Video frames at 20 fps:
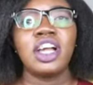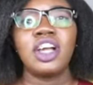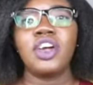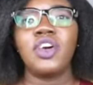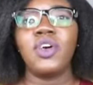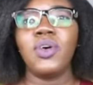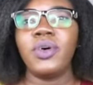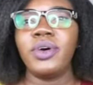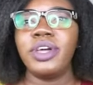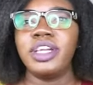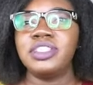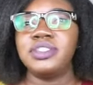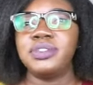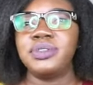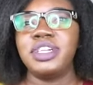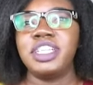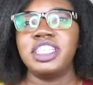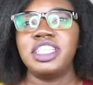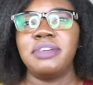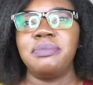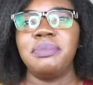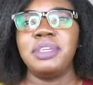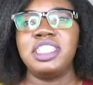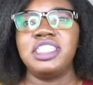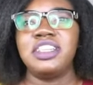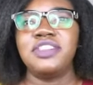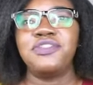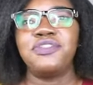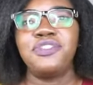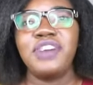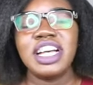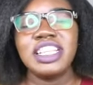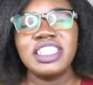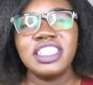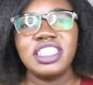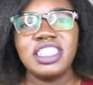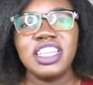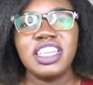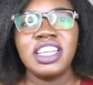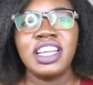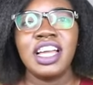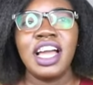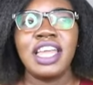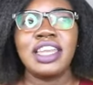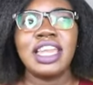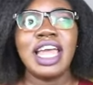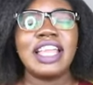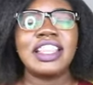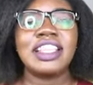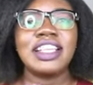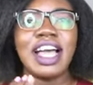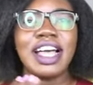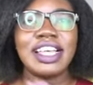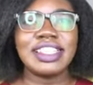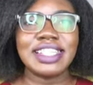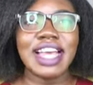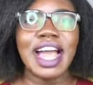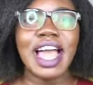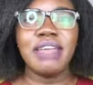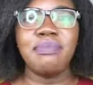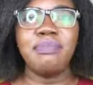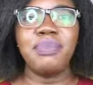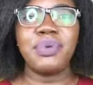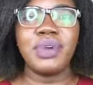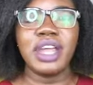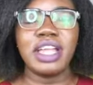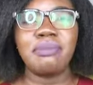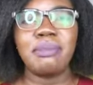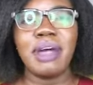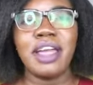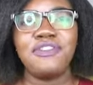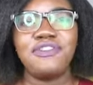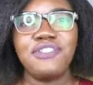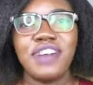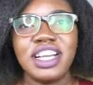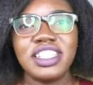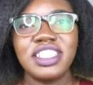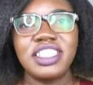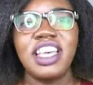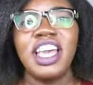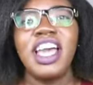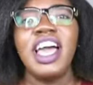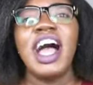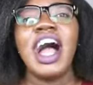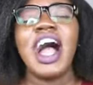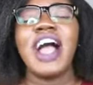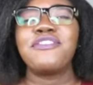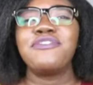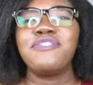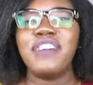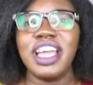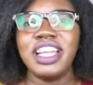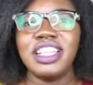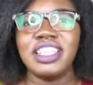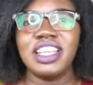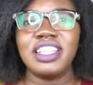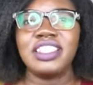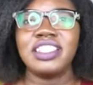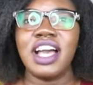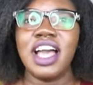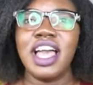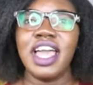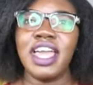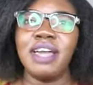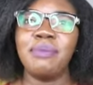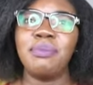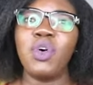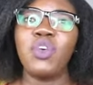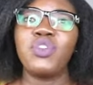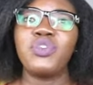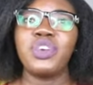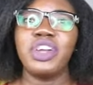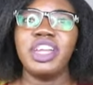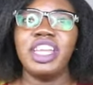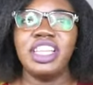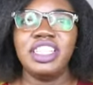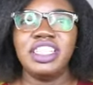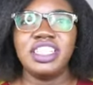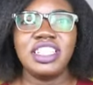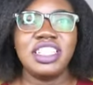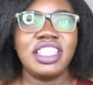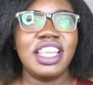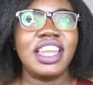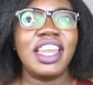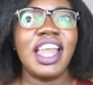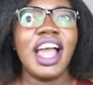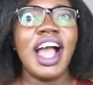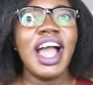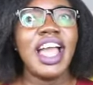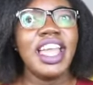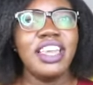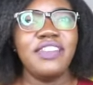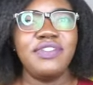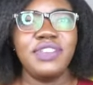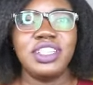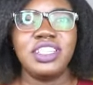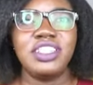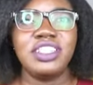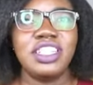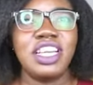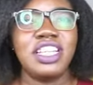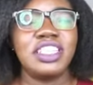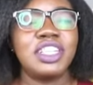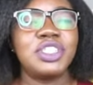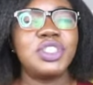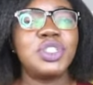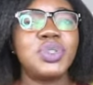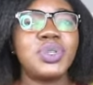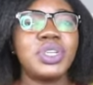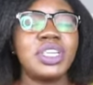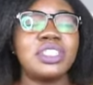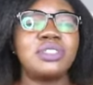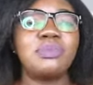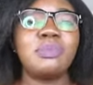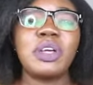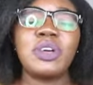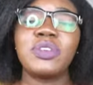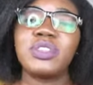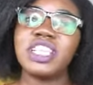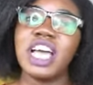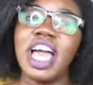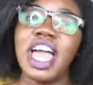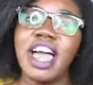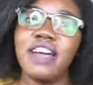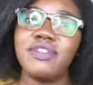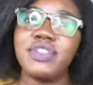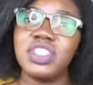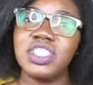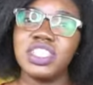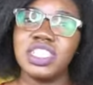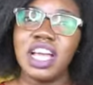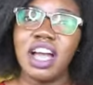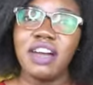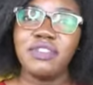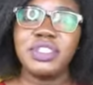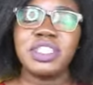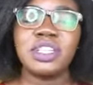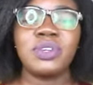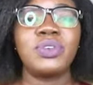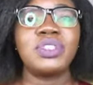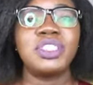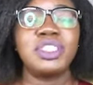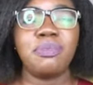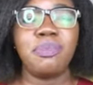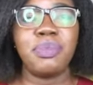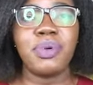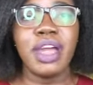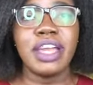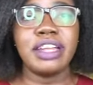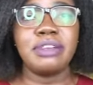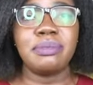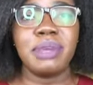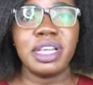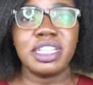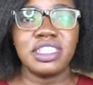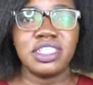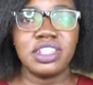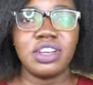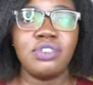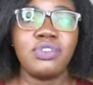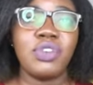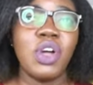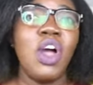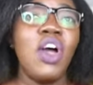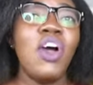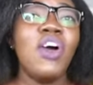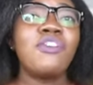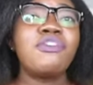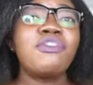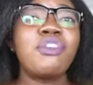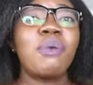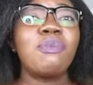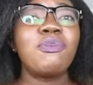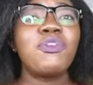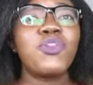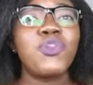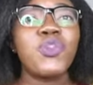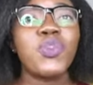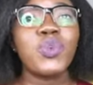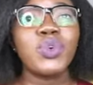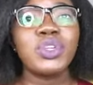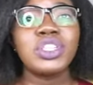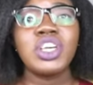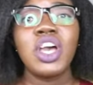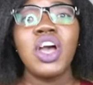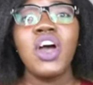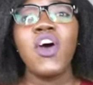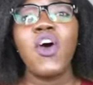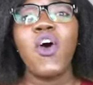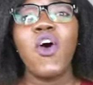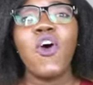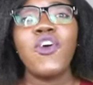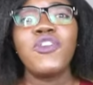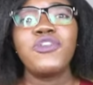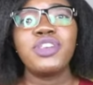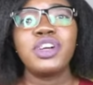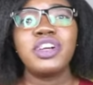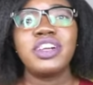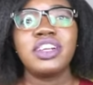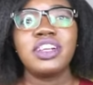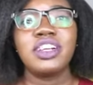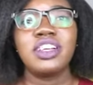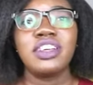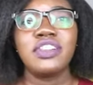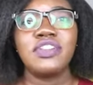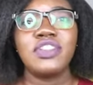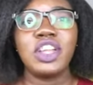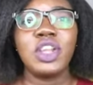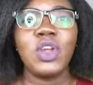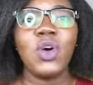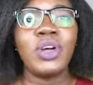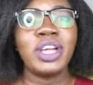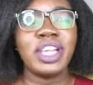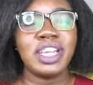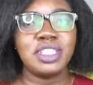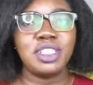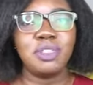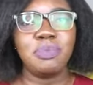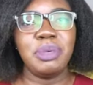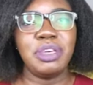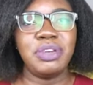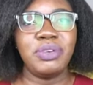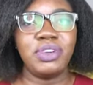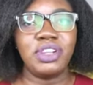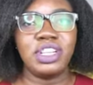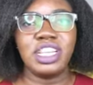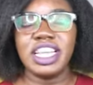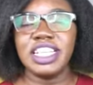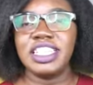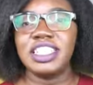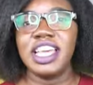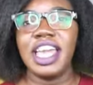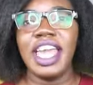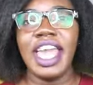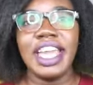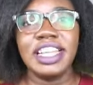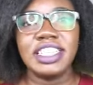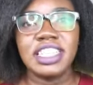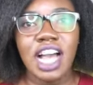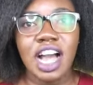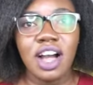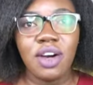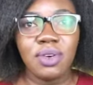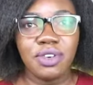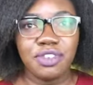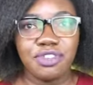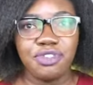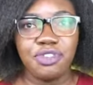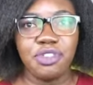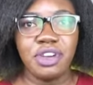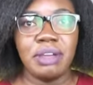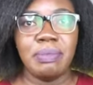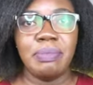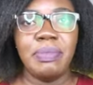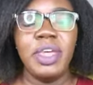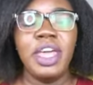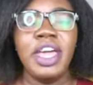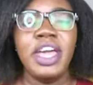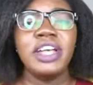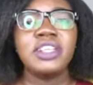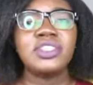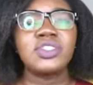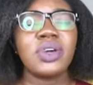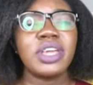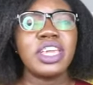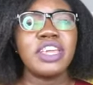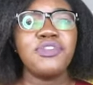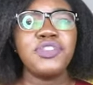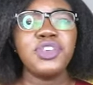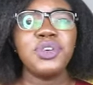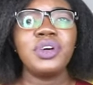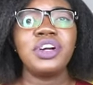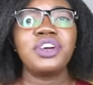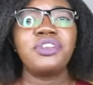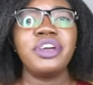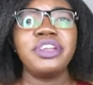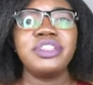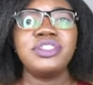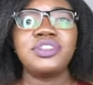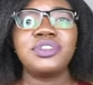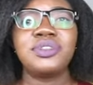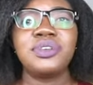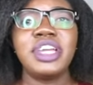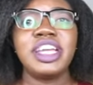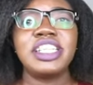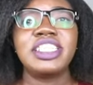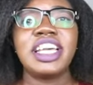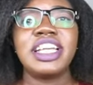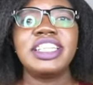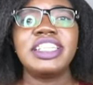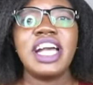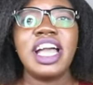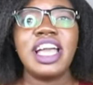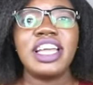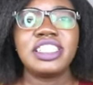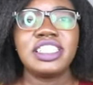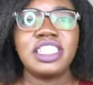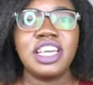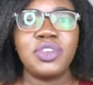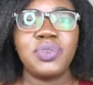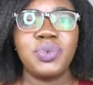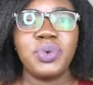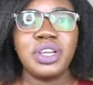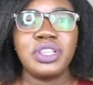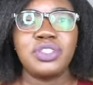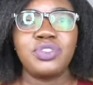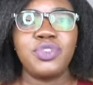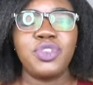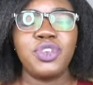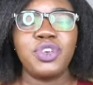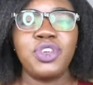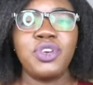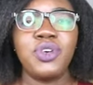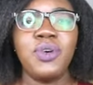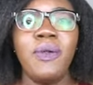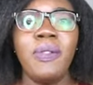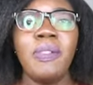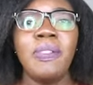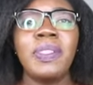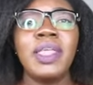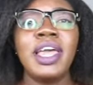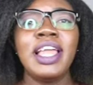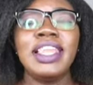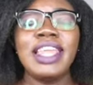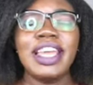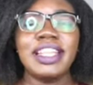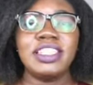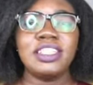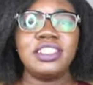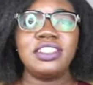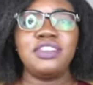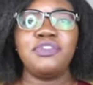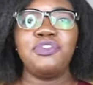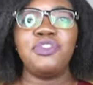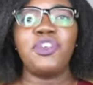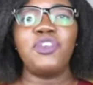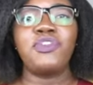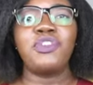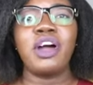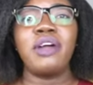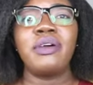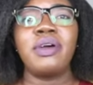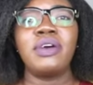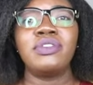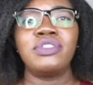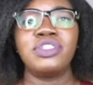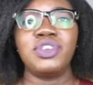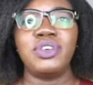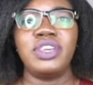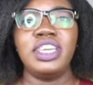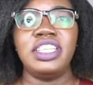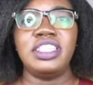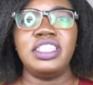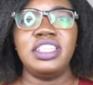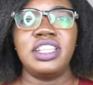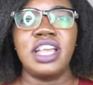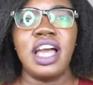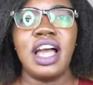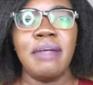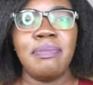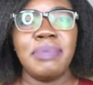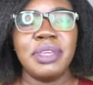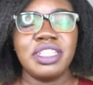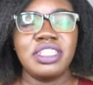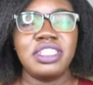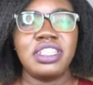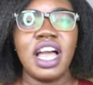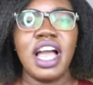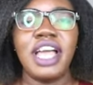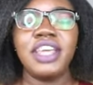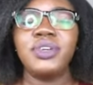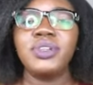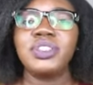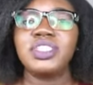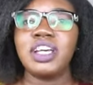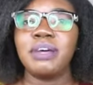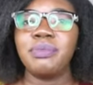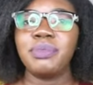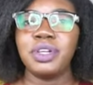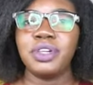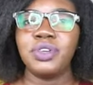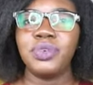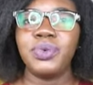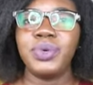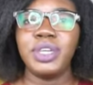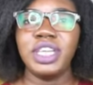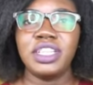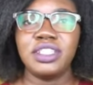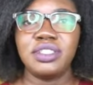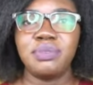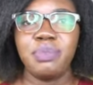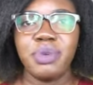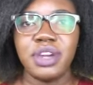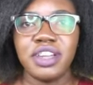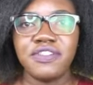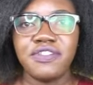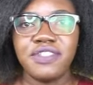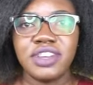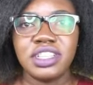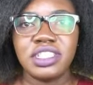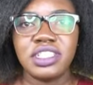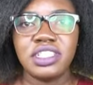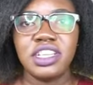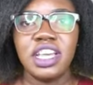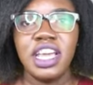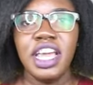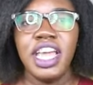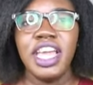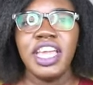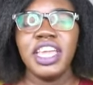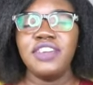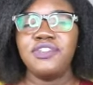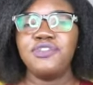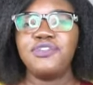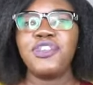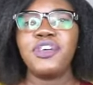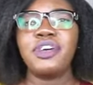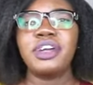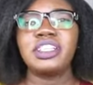go into intermittent fasting, and as I break my fast, I find that I am overeating than I even intended to eat, because I have starved or deprived myself from food over the longest period, let's say 8-hour frame. So if you are going to create a diet that works for you, let it evolve around your eating habits. Are you someone who eats breakfast? If, for